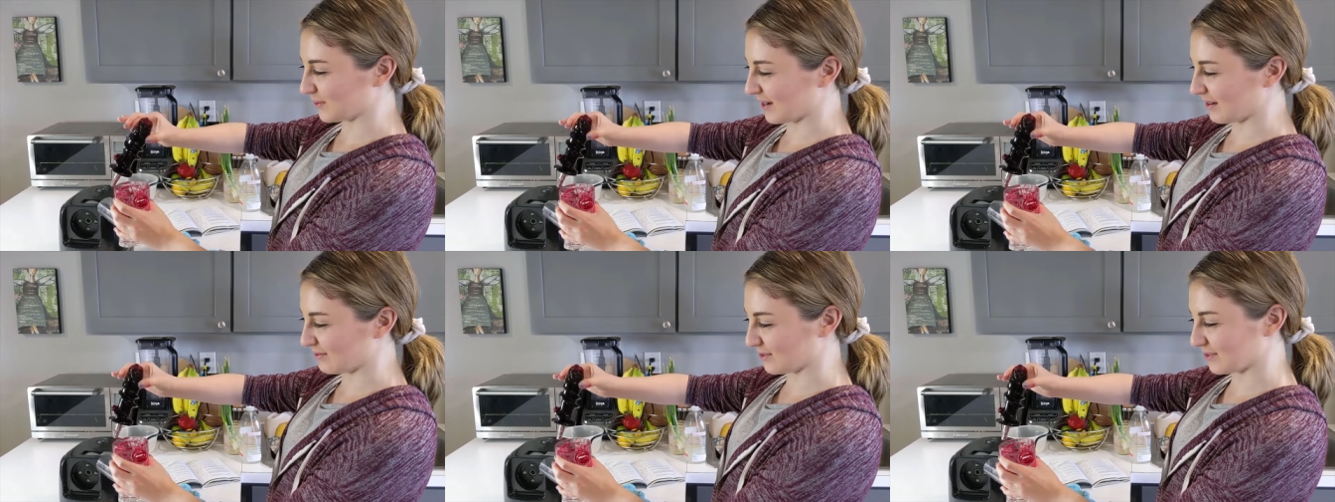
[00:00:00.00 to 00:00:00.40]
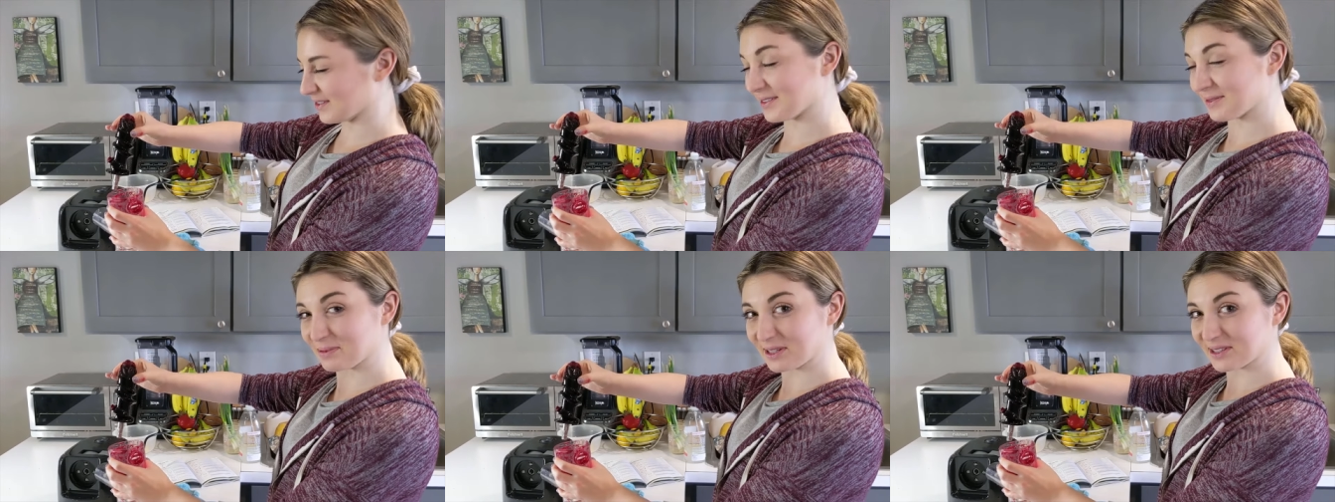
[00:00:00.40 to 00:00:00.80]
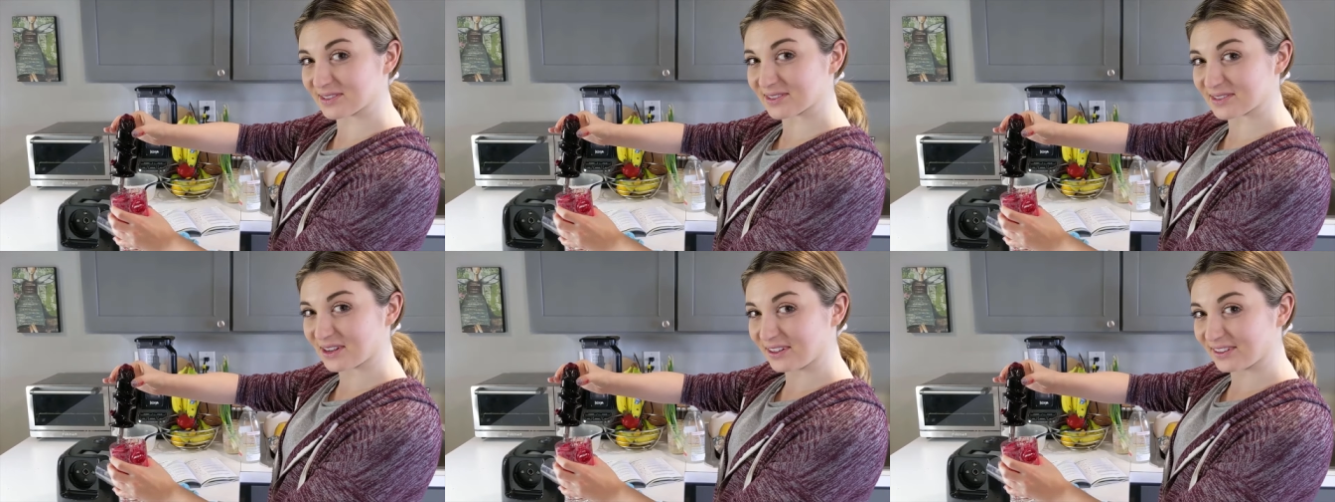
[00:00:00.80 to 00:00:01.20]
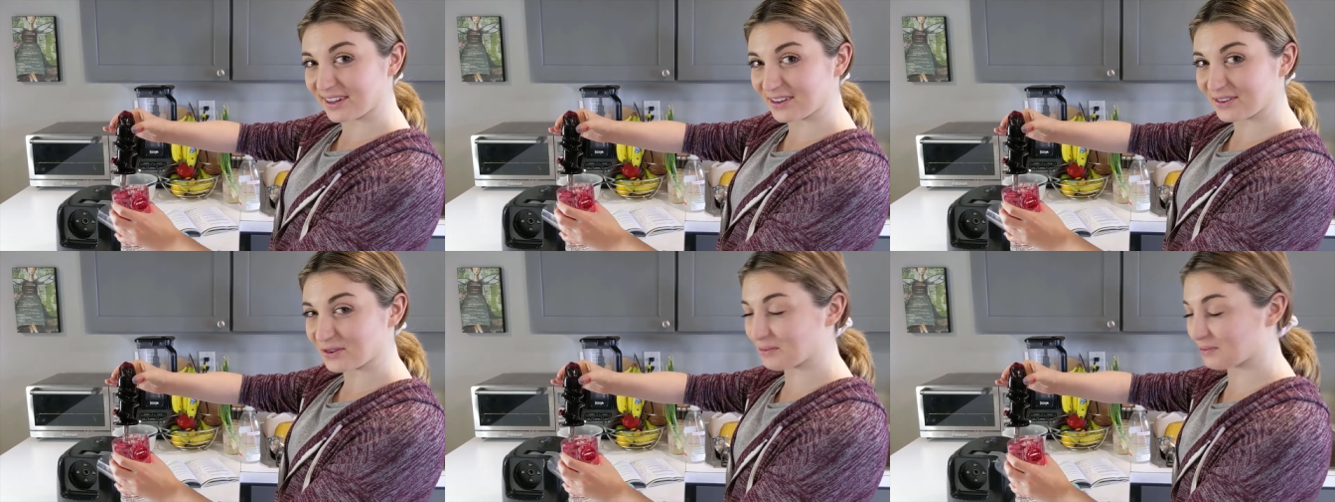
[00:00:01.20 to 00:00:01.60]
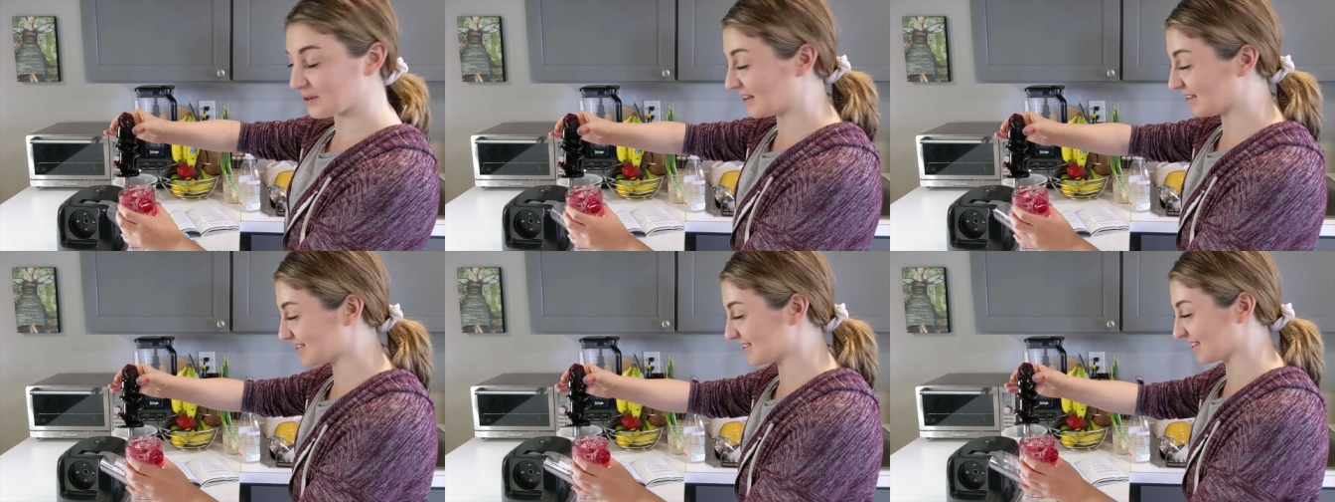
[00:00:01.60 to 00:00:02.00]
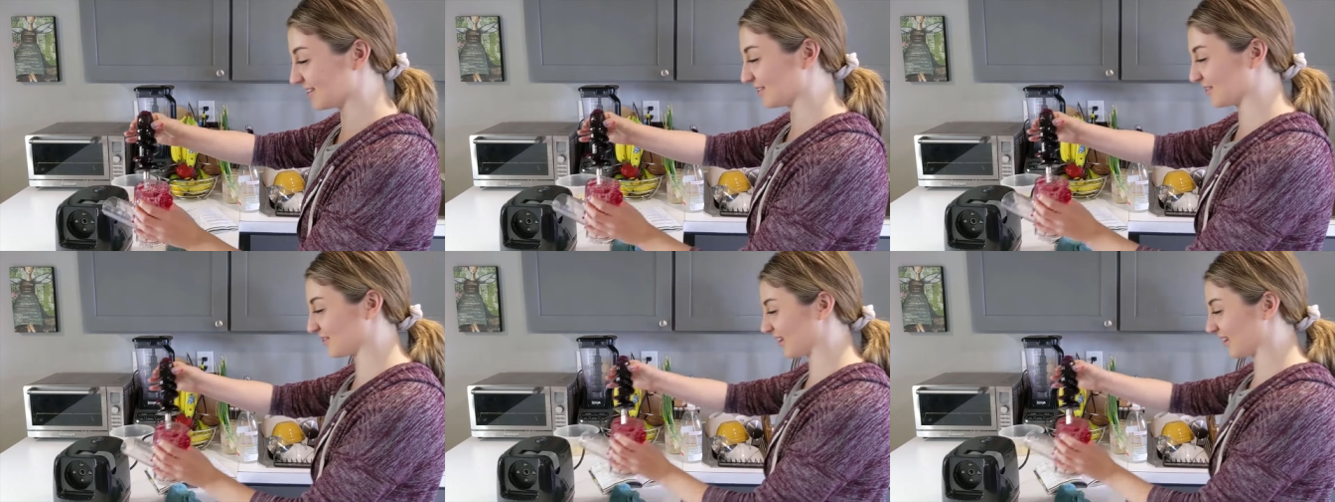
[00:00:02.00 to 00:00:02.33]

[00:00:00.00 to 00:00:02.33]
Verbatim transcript: or whatever this piece is called. I know I'm pronouncing it